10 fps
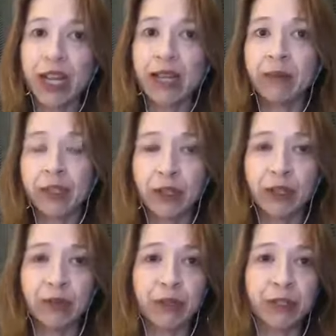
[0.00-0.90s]
I'm the
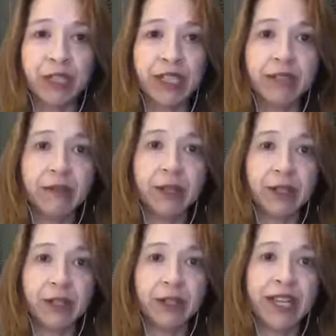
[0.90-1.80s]
Tokyo Bureau Chief with the
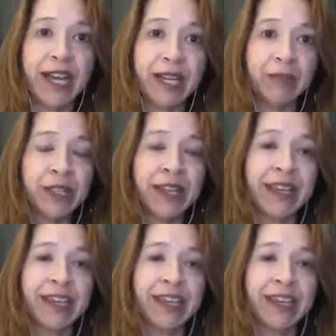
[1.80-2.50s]
New York Times,